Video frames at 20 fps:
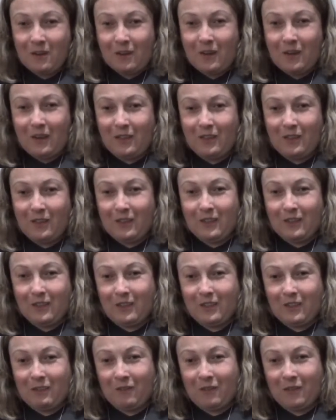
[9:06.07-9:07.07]
And
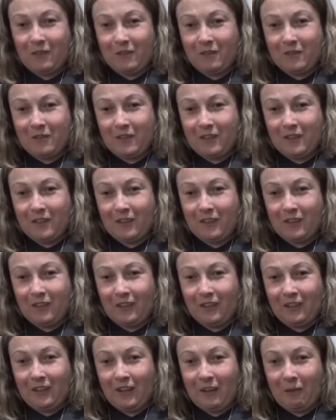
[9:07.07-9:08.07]
if there is
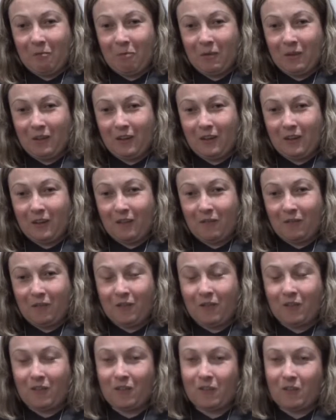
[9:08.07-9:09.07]
anything happening out of
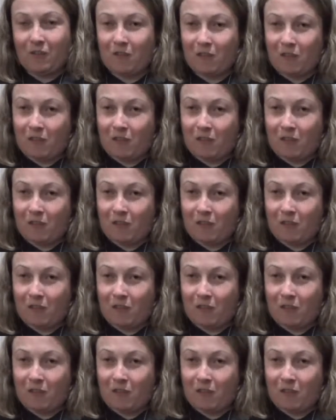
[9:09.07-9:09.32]
ordinary,